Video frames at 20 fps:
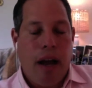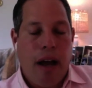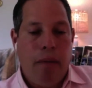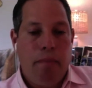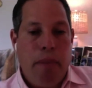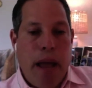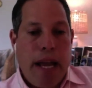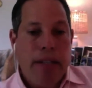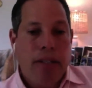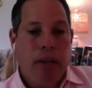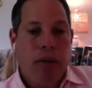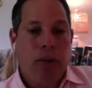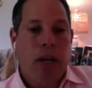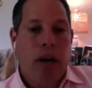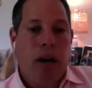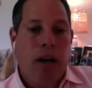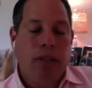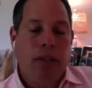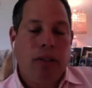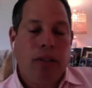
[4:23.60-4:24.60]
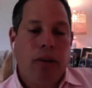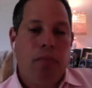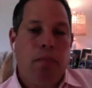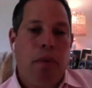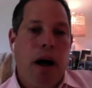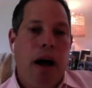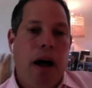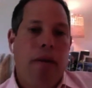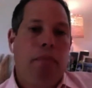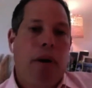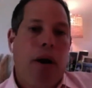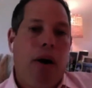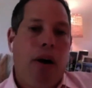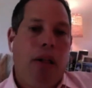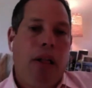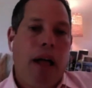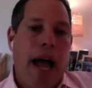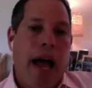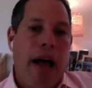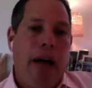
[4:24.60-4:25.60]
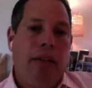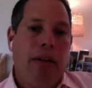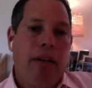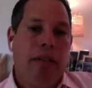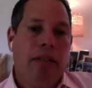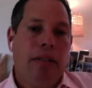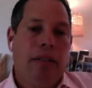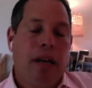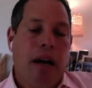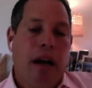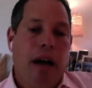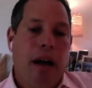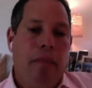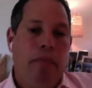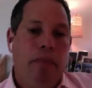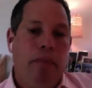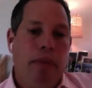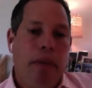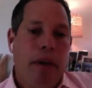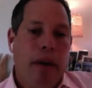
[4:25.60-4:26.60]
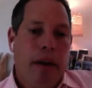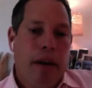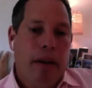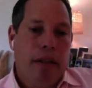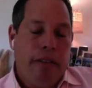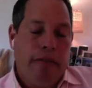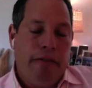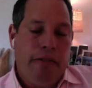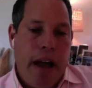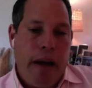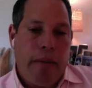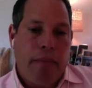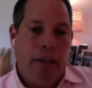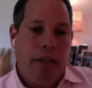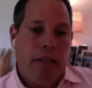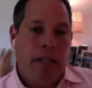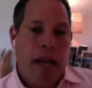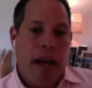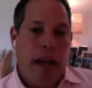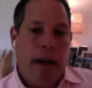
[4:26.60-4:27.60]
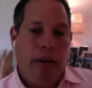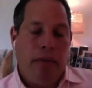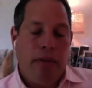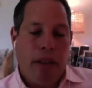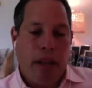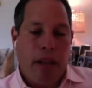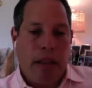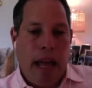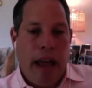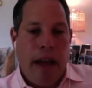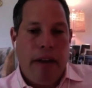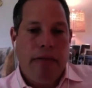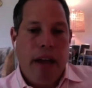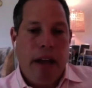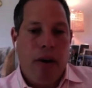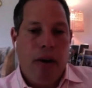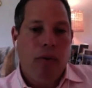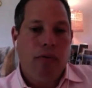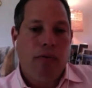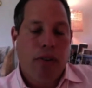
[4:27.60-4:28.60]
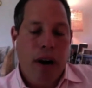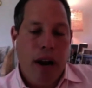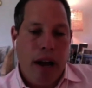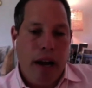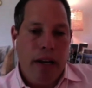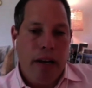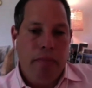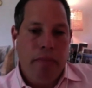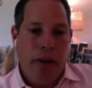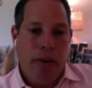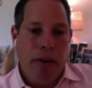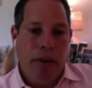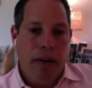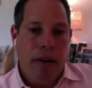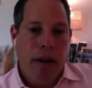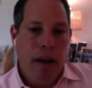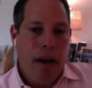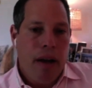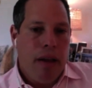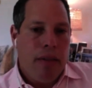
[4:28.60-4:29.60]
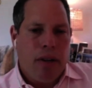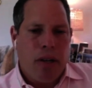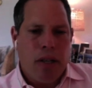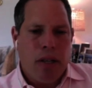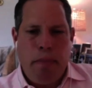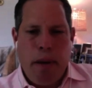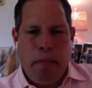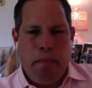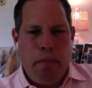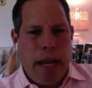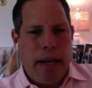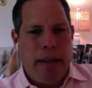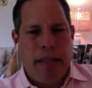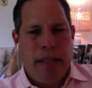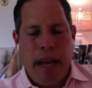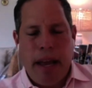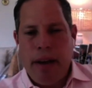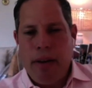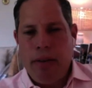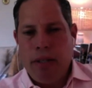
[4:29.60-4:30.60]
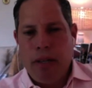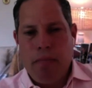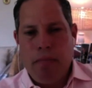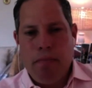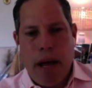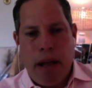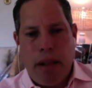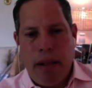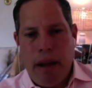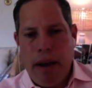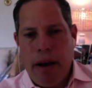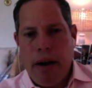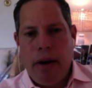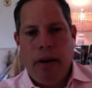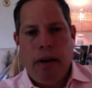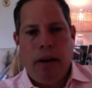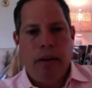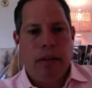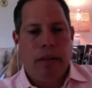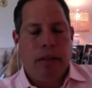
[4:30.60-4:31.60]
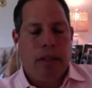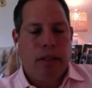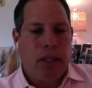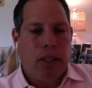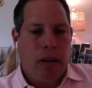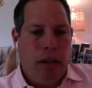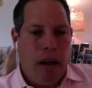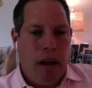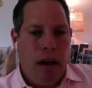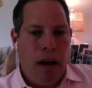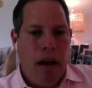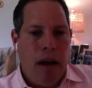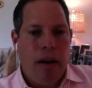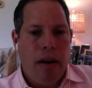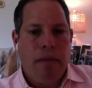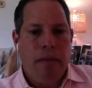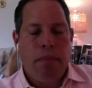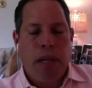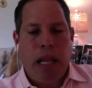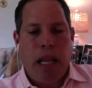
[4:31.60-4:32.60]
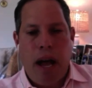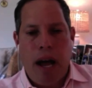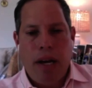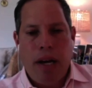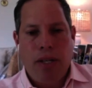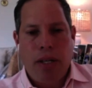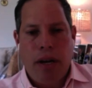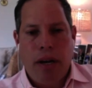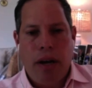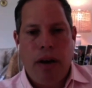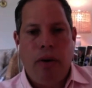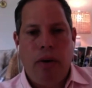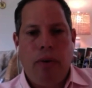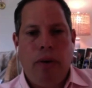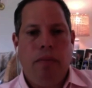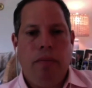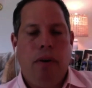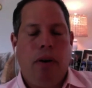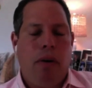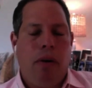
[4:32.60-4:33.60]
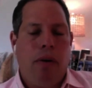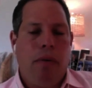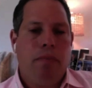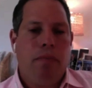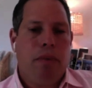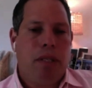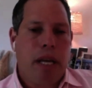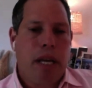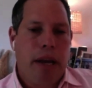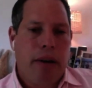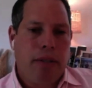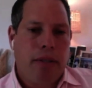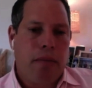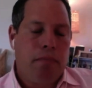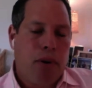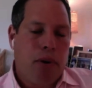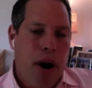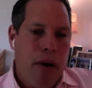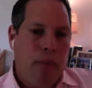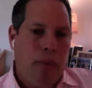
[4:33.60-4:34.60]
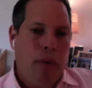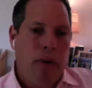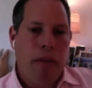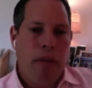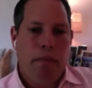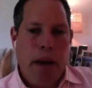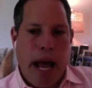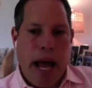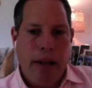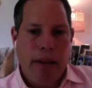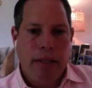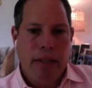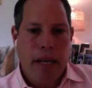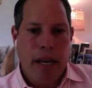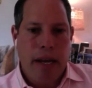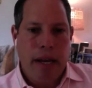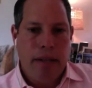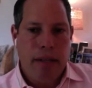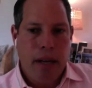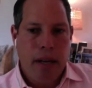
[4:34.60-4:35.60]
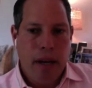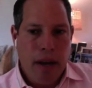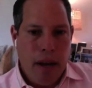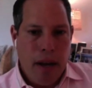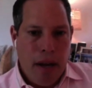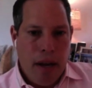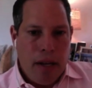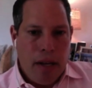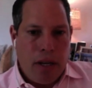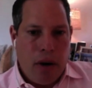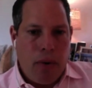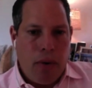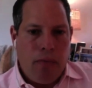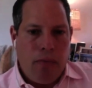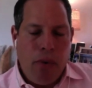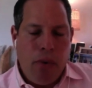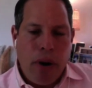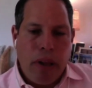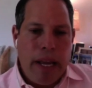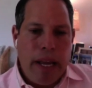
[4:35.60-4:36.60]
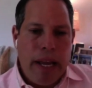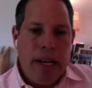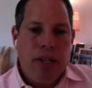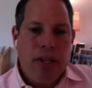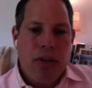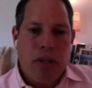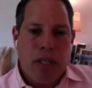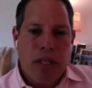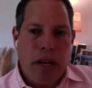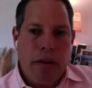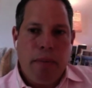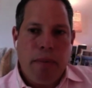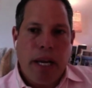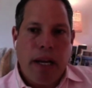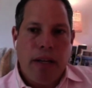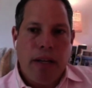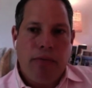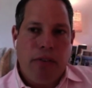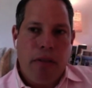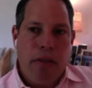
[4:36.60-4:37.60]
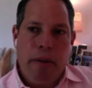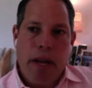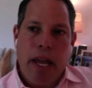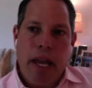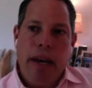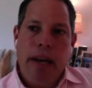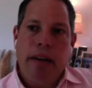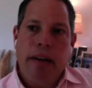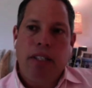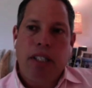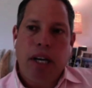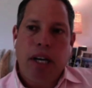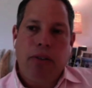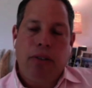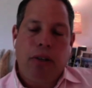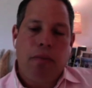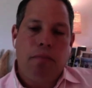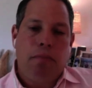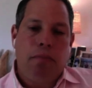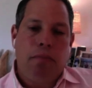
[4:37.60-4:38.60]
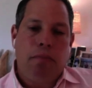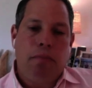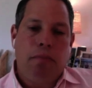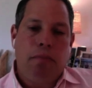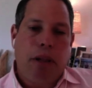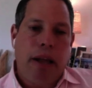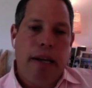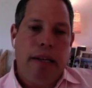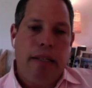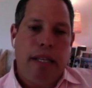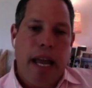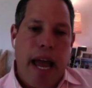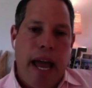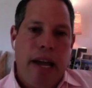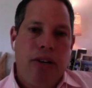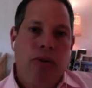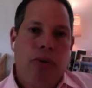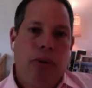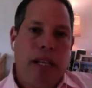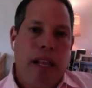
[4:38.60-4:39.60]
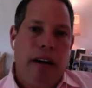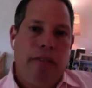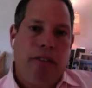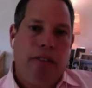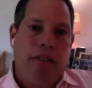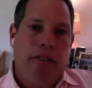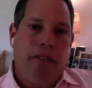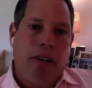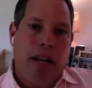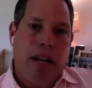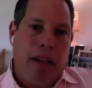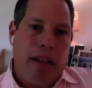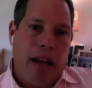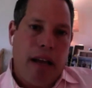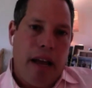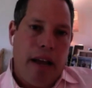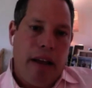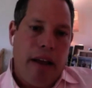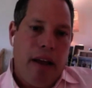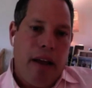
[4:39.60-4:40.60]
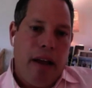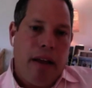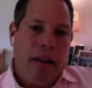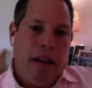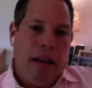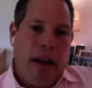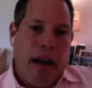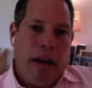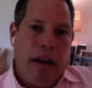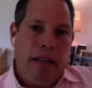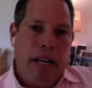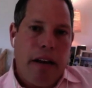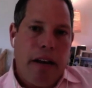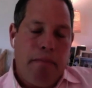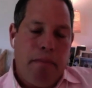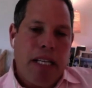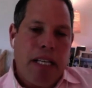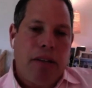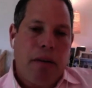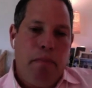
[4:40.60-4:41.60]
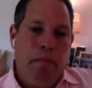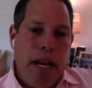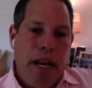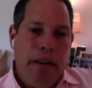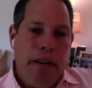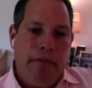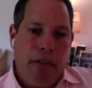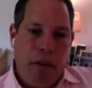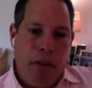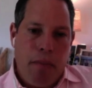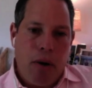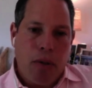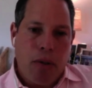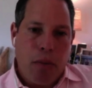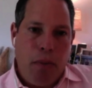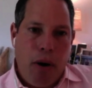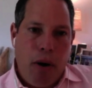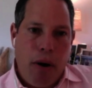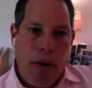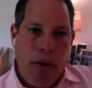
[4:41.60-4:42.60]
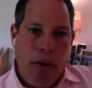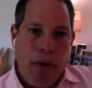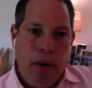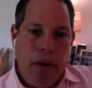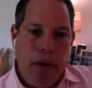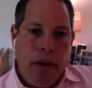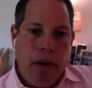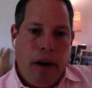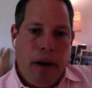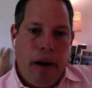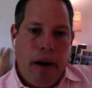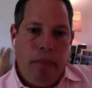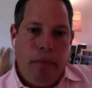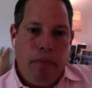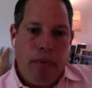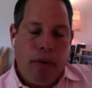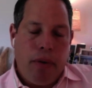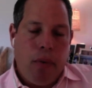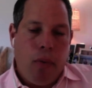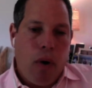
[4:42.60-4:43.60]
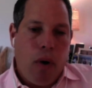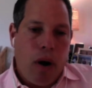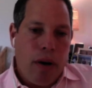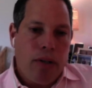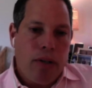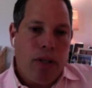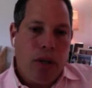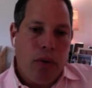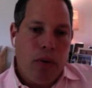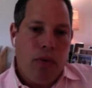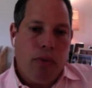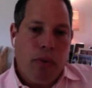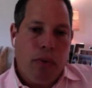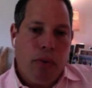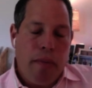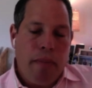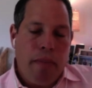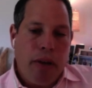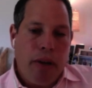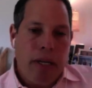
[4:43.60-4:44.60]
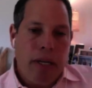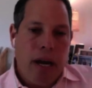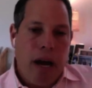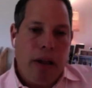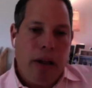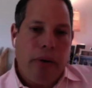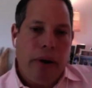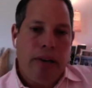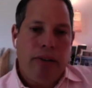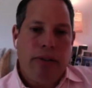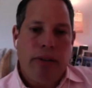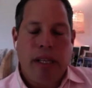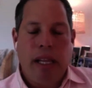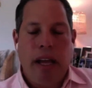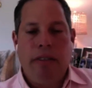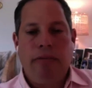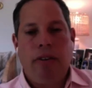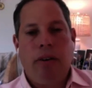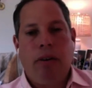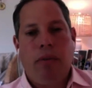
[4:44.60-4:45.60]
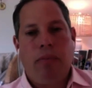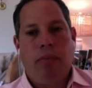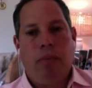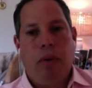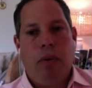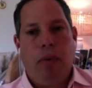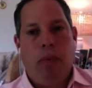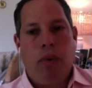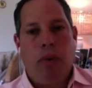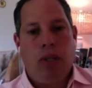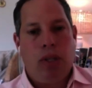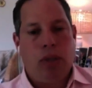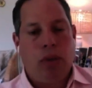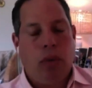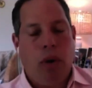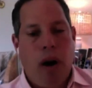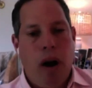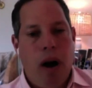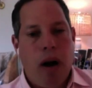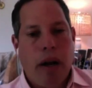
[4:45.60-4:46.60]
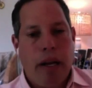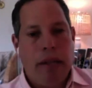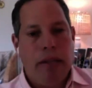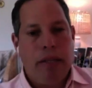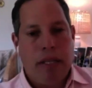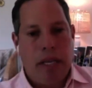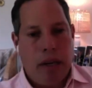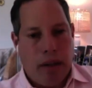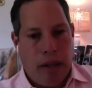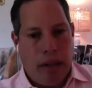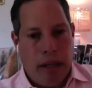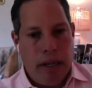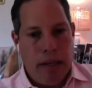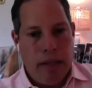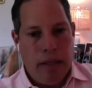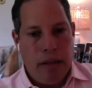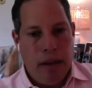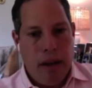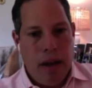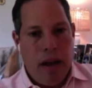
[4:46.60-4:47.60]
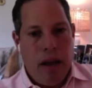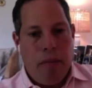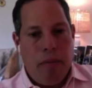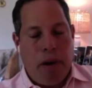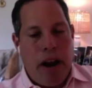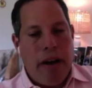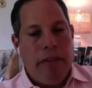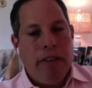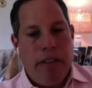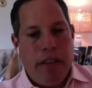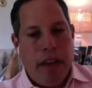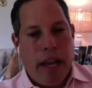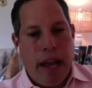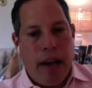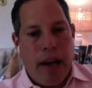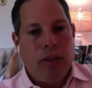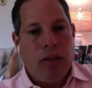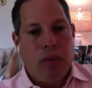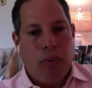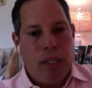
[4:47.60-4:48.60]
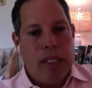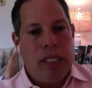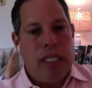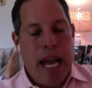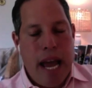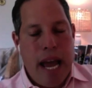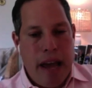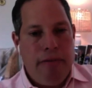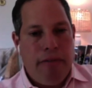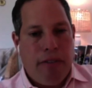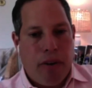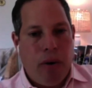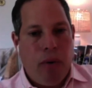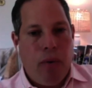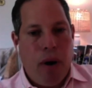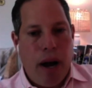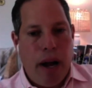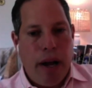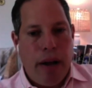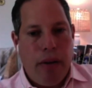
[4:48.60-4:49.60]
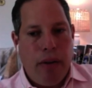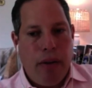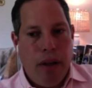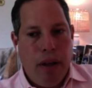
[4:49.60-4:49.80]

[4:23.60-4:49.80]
Bezos also bought Paul Allen's, the family's, the land they own for $90 million. There's been big sales in Bel Air, and Chalon, and Bellagio, and sales in Brentwood and Palisades. So really interesting because from the beginning of Shelter, the entry-level didn't miss a beat for the most part. The $1, $2, $3 million entry level was strong and still is, but everything else was dead for a while.